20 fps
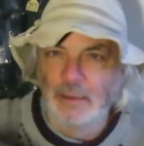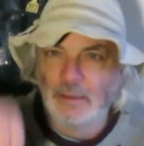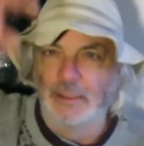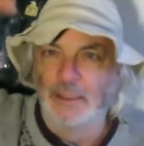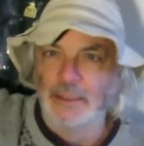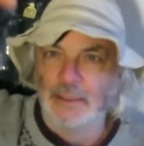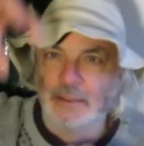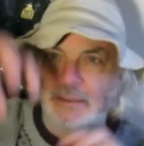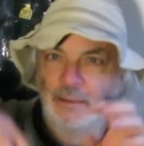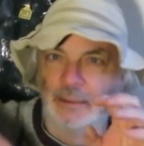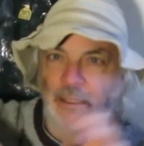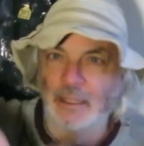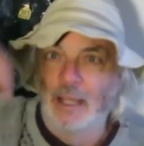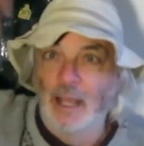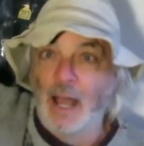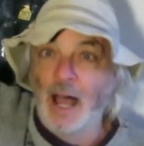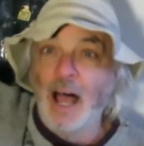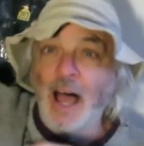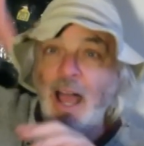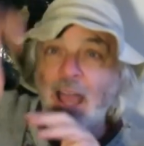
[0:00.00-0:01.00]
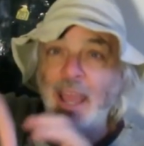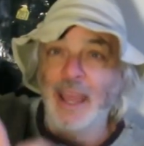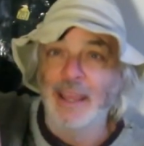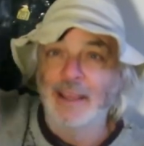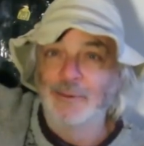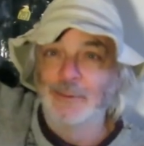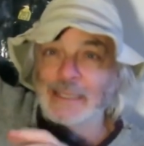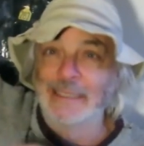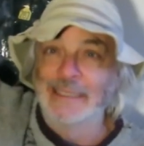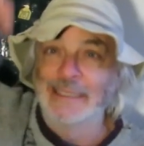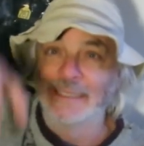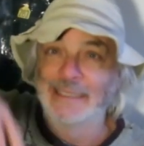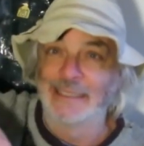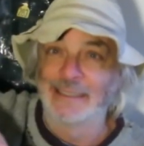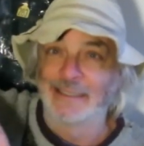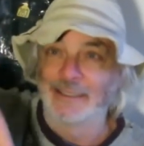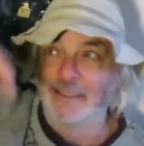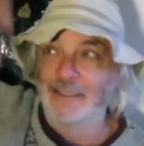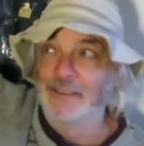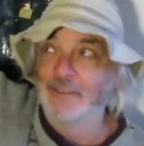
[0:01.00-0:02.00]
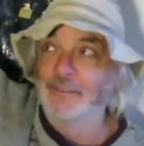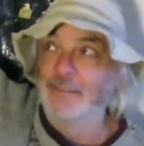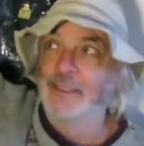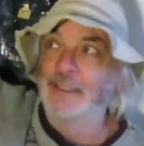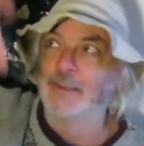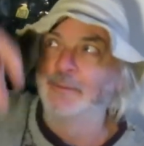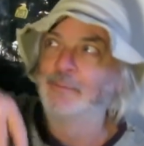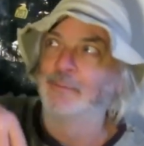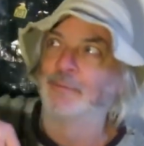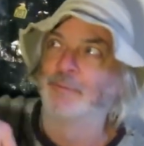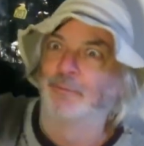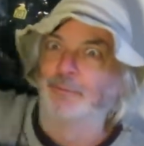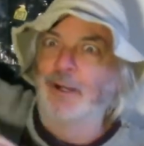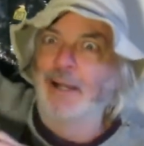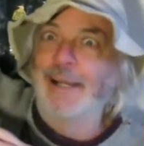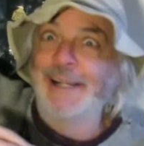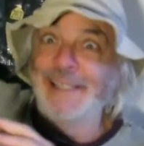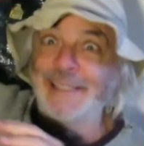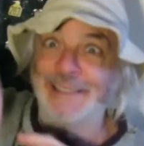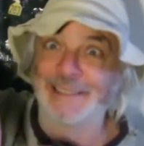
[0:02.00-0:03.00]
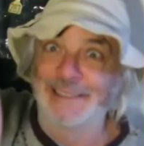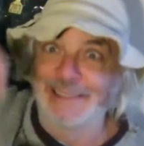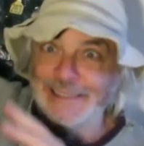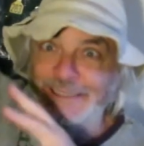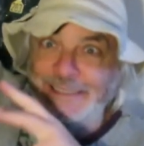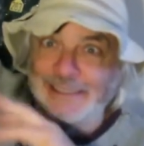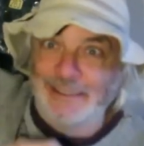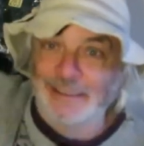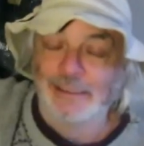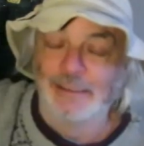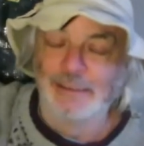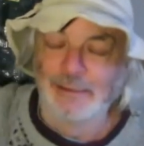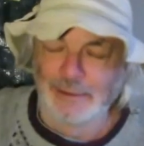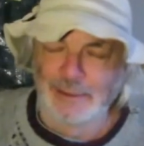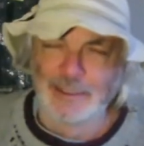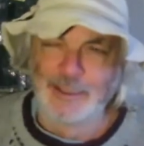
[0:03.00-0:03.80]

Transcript: An eyewitness of him rising.